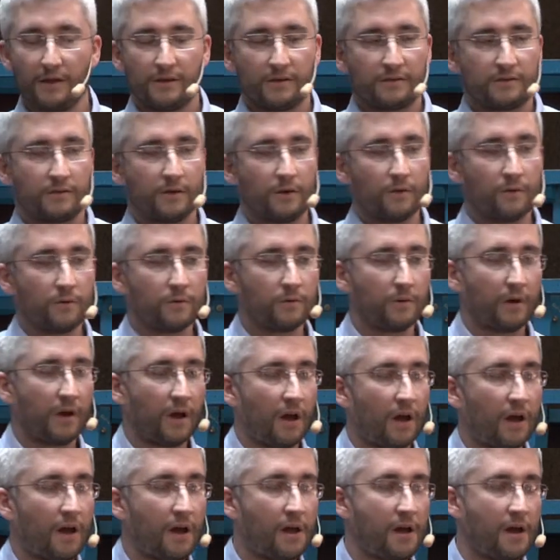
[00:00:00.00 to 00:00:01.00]
So
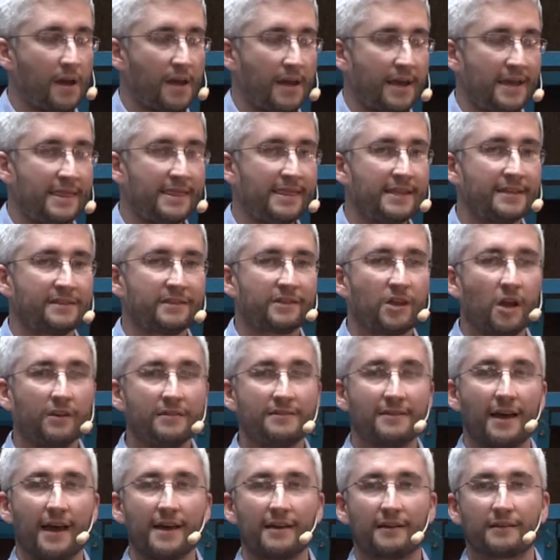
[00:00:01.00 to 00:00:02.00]
uh, in this
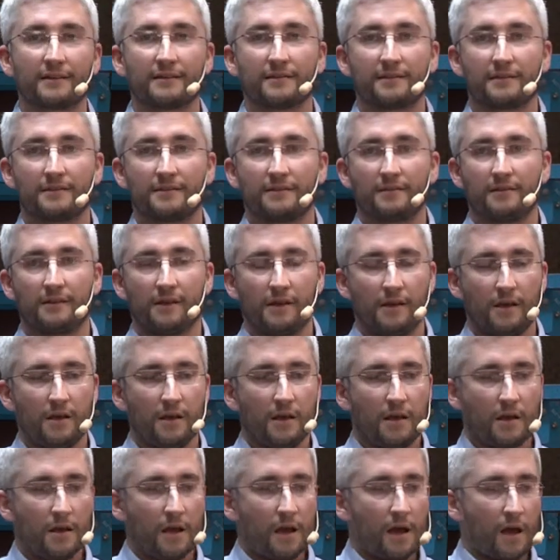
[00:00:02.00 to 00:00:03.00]
context,
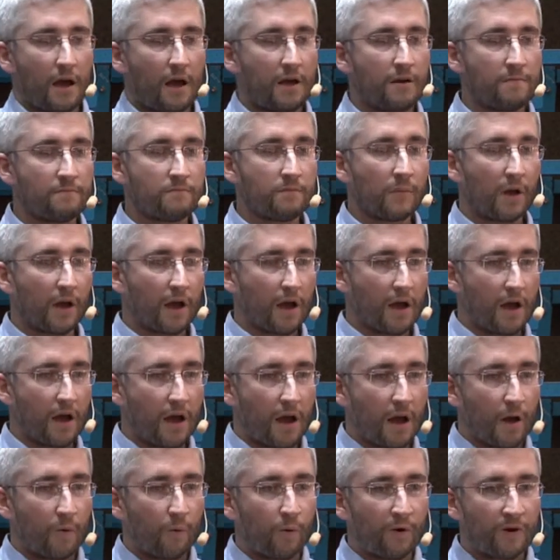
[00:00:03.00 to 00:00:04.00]
um,
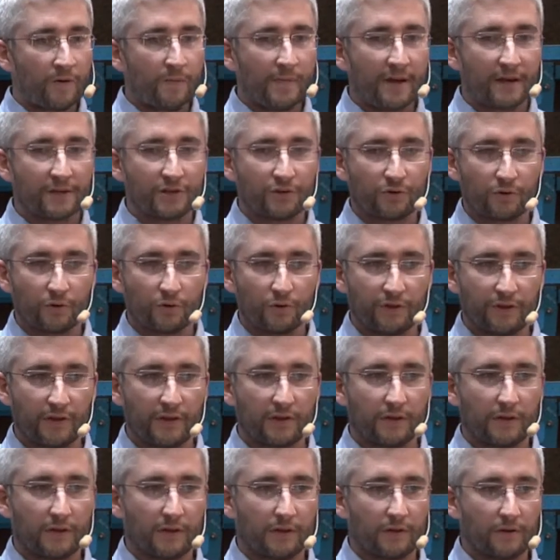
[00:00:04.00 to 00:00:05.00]
I want to make sure
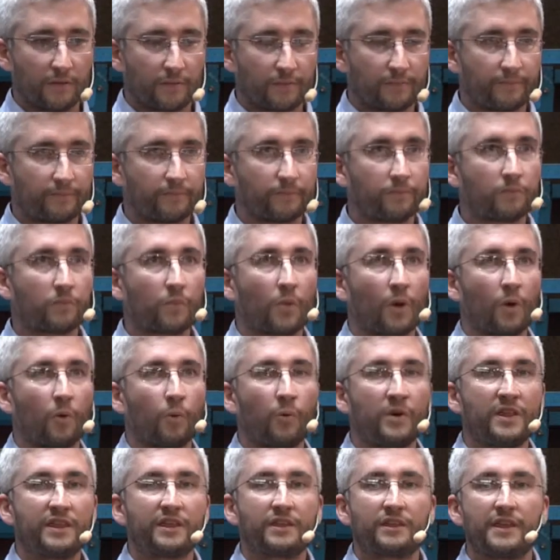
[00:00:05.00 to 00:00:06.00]
that
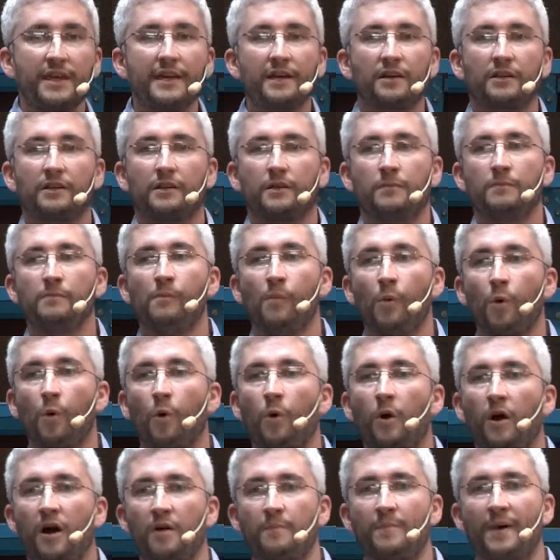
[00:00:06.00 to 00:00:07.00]
we think
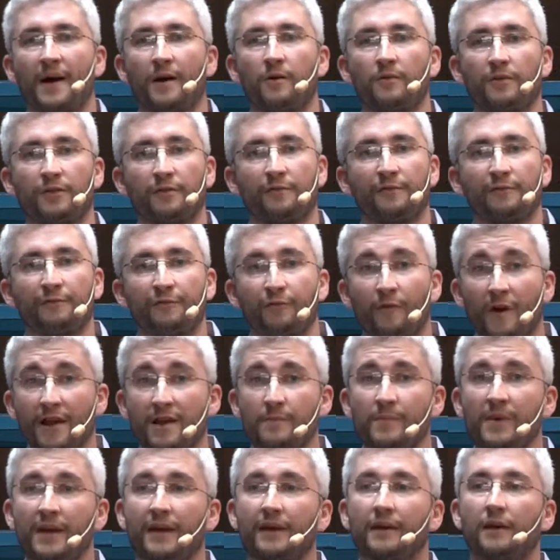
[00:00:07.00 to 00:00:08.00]
more about the
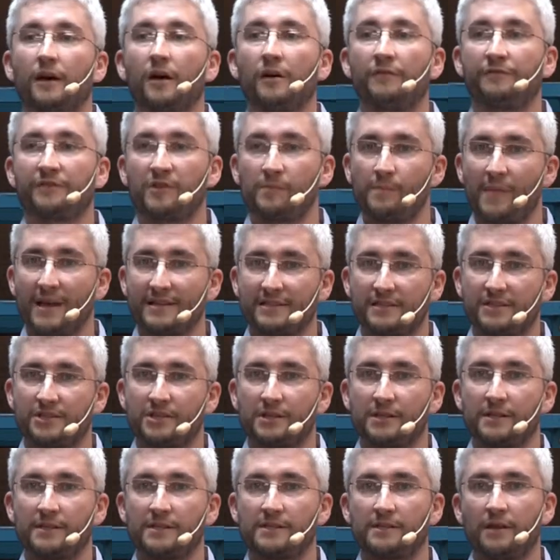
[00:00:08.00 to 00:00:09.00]
framing of the
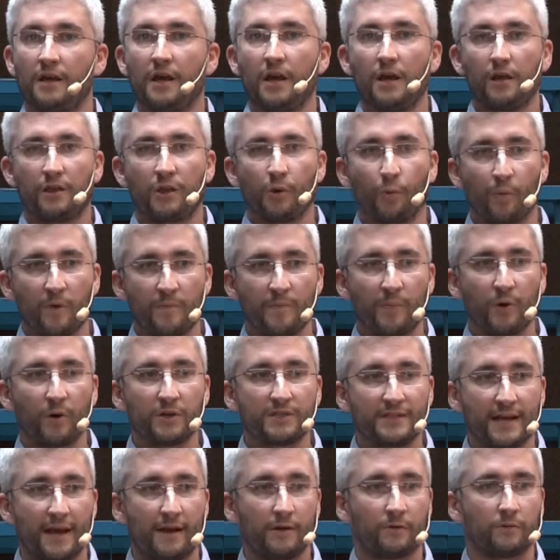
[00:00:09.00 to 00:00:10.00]
messages that we
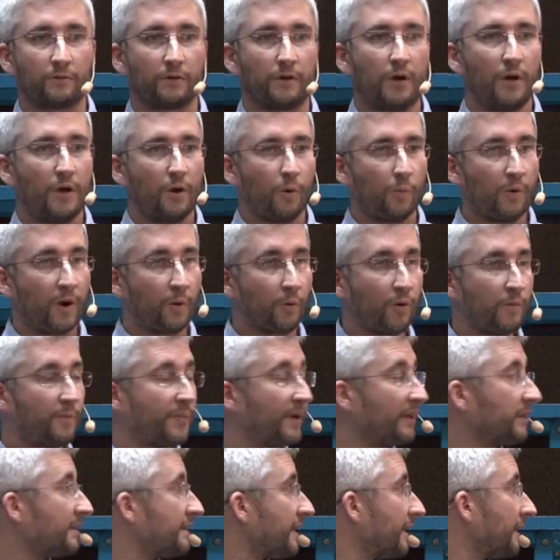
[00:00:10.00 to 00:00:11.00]
put out when we're
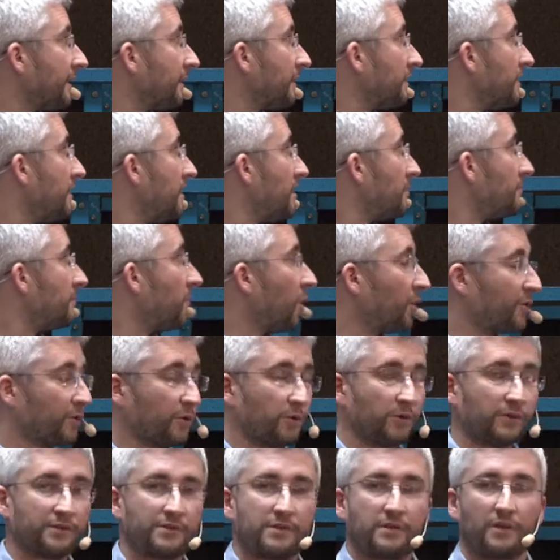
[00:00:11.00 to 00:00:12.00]
building
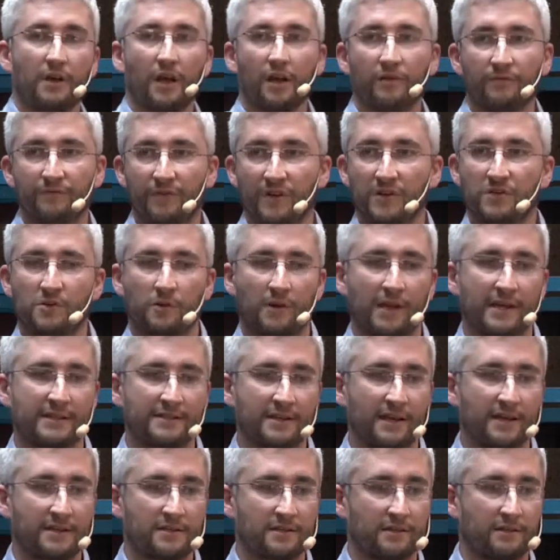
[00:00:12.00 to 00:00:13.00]
models and
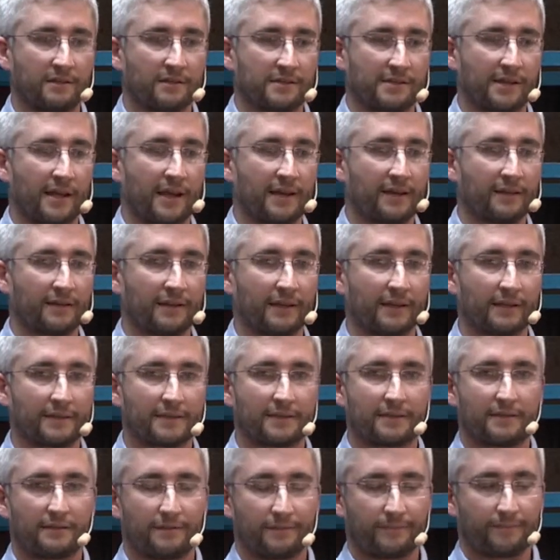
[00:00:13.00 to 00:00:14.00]
visualizations like
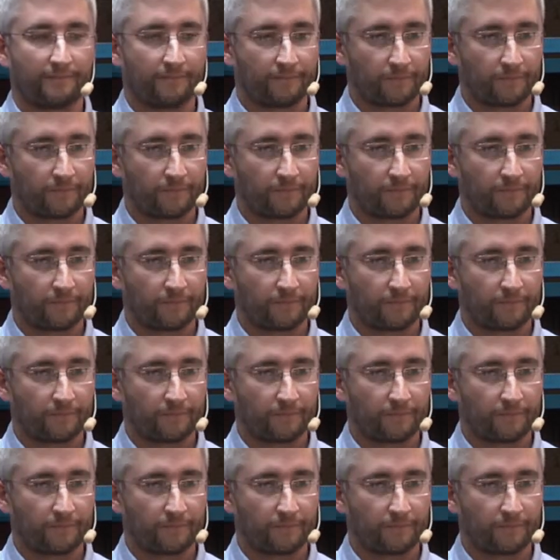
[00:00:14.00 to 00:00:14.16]
this.